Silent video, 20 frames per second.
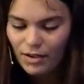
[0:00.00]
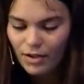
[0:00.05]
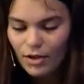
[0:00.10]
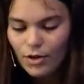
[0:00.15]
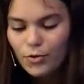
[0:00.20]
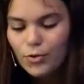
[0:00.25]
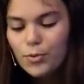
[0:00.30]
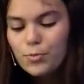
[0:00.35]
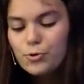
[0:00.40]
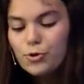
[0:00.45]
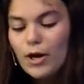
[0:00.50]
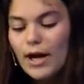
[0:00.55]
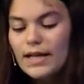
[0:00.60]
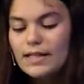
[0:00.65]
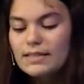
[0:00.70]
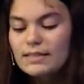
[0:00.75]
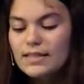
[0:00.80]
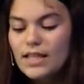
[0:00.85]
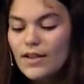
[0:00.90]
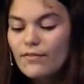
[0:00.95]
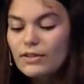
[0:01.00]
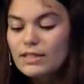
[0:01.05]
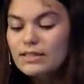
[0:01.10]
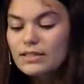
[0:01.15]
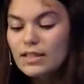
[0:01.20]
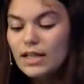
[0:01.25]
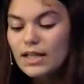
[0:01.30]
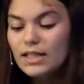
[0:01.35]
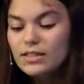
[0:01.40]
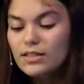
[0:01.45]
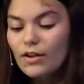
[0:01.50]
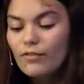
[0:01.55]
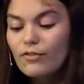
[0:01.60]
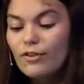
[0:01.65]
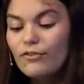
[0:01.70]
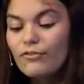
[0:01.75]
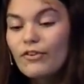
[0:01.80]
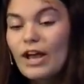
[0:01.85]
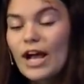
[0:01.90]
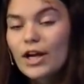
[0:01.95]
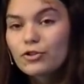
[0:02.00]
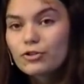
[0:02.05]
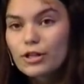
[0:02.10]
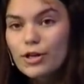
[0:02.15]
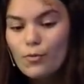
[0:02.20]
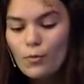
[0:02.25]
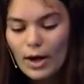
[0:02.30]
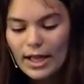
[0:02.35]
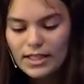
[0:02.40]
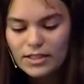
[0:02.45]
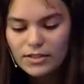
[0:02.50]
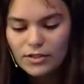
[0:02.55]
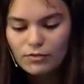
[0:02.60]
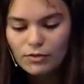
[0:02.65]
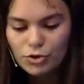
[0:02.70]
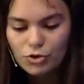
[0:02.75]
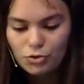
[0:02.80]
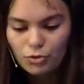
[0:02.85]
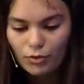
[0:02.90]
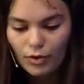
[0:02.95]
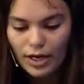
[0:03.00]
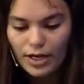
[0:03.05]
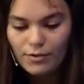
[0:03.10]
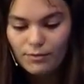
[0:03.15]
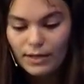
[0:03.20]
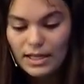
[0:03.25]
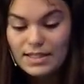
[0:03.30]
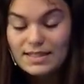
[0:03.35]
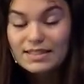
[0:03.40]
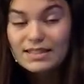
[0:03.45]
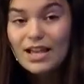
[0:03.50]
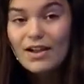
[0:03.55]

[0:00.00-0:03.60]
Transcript: A group trying to save a slice of the factory west of Detroit raised